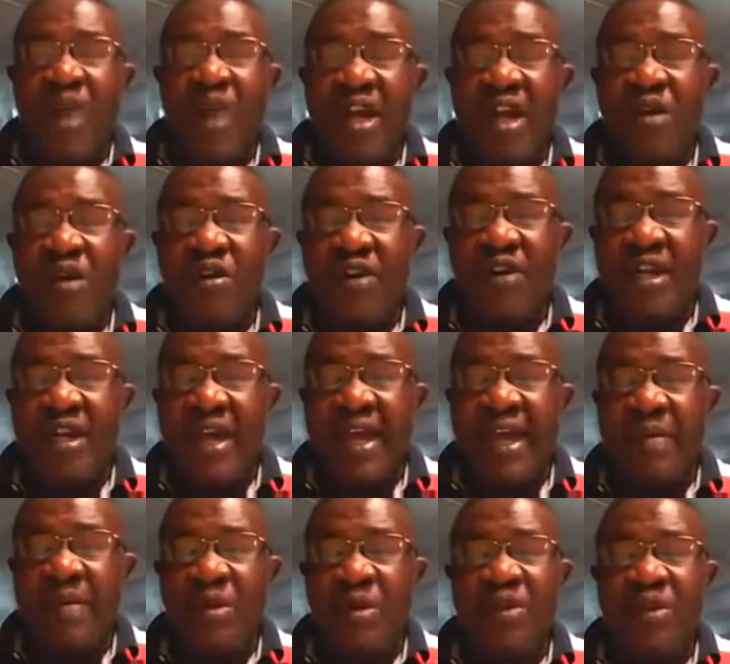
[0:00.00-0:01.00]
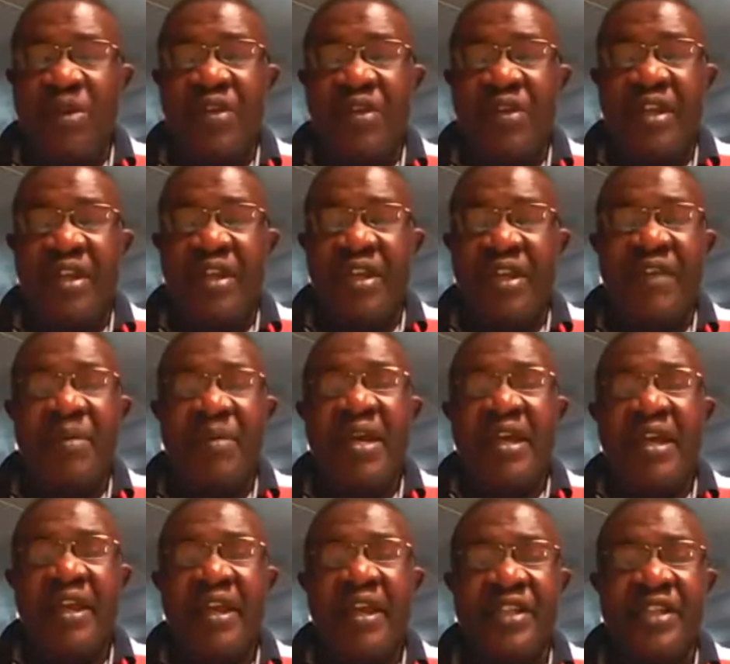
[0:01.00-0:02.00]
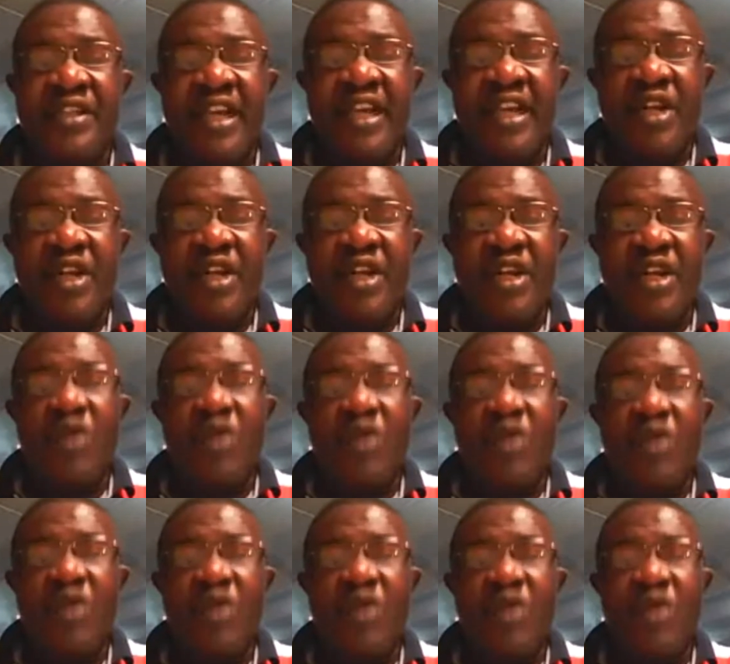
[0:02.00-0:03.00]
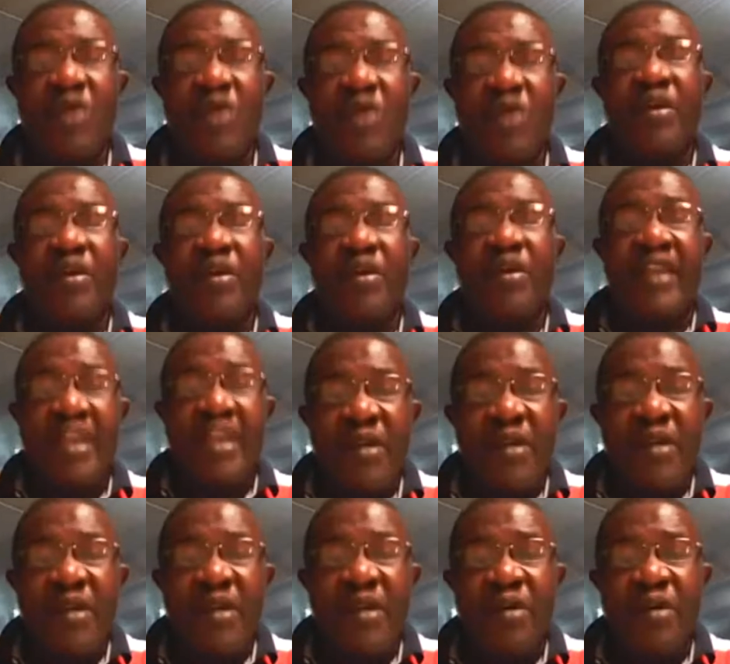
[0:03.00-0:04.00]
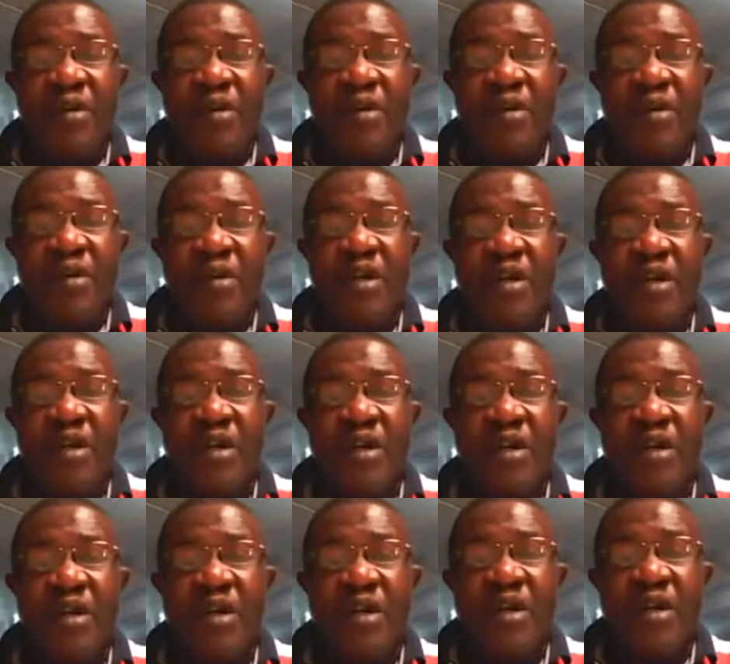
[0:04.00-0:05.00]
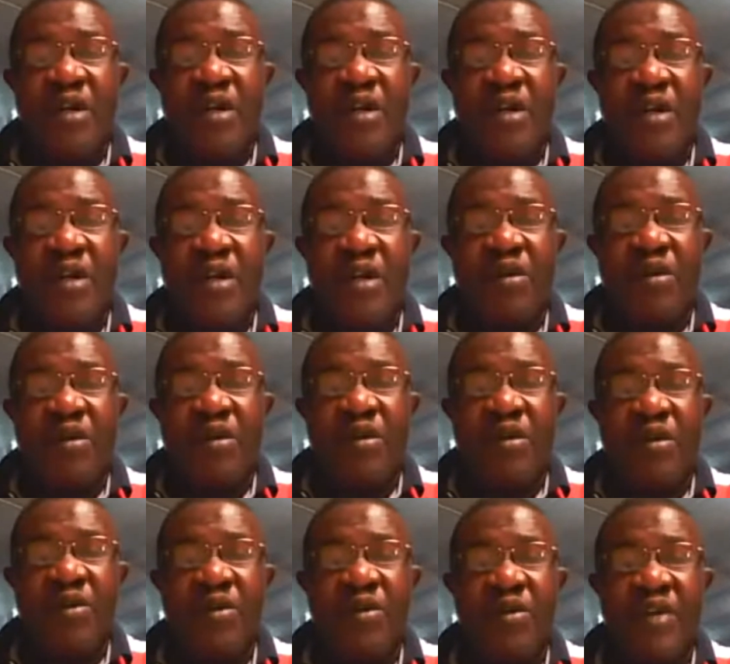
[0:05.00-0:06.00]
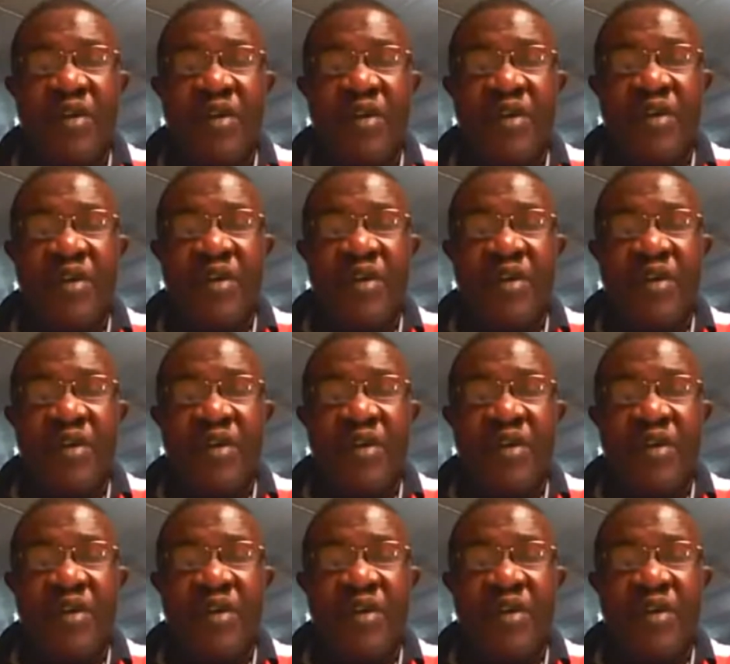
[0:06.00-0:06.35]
The 100 I am going to give him, he said no, keep the 100.